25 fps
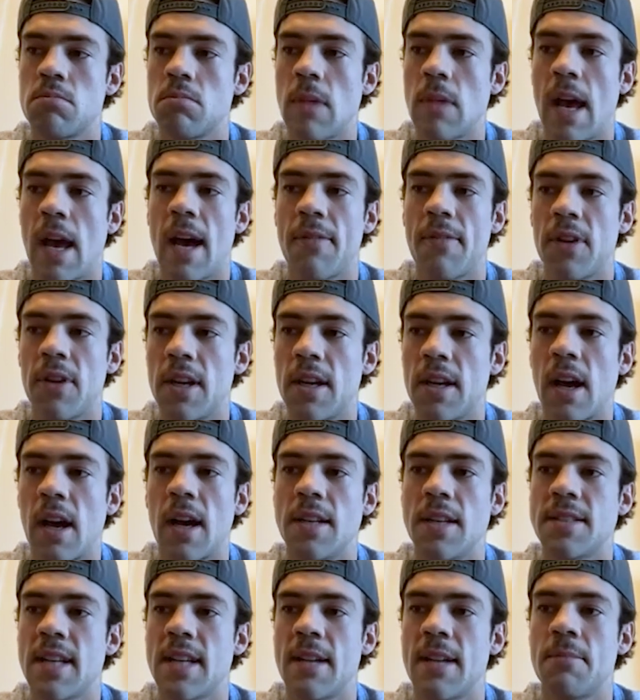having
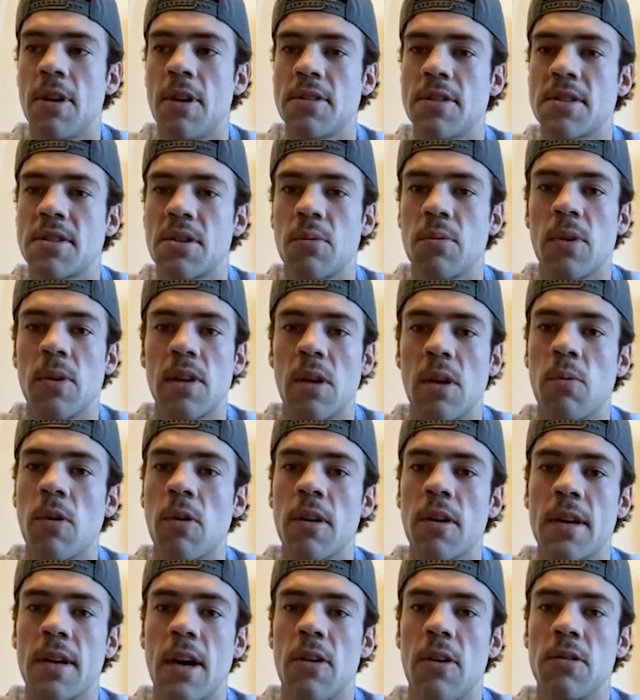9-10 months to really
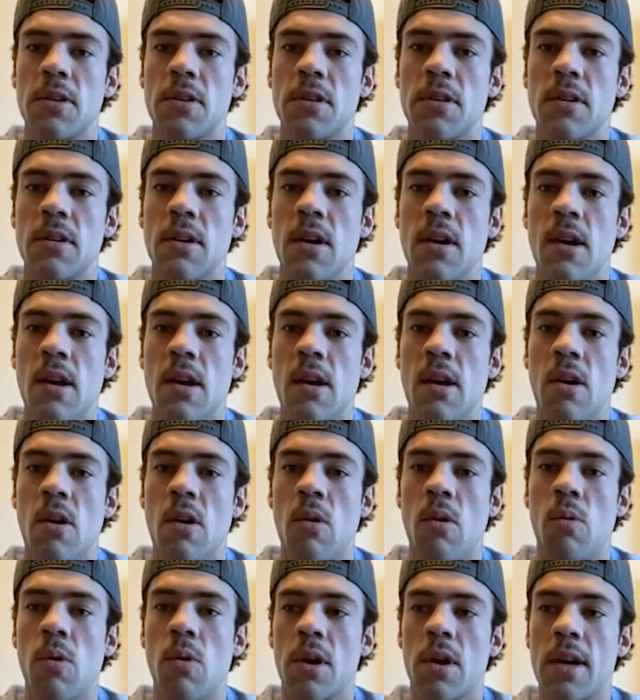work out and
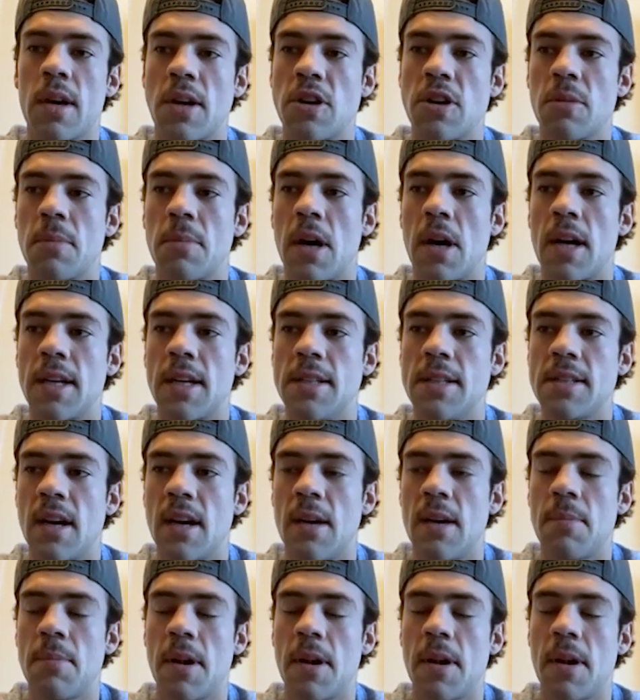work on your body type.